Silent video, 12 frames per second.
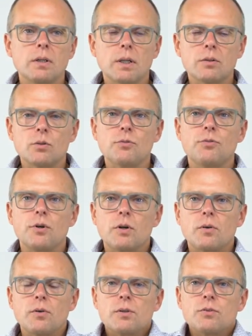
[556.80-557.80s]
that
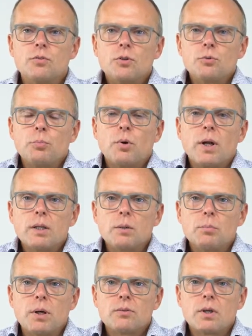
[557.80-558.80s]
confer a risk for
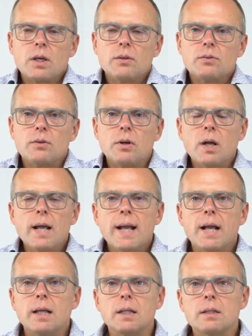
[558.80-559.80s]
sporadic breast cancer,
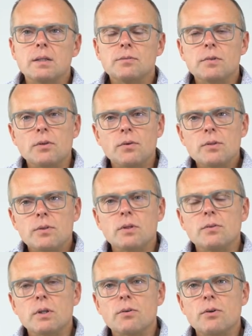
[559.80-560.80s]
and that if the risk
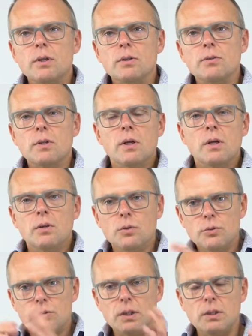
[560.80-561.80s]
is increased,
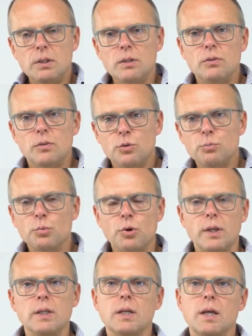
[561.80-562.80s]
you see these
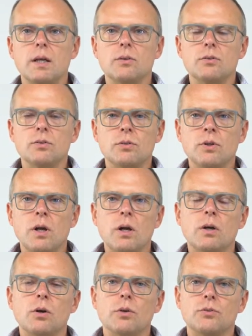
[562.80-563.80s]
sporadic cancers
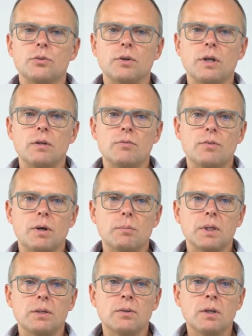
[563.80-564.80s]
cluster in
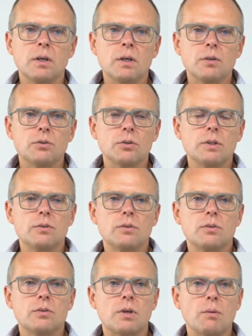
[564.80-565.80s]
families. So this
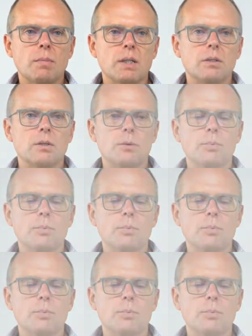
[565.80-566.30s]
is a schematic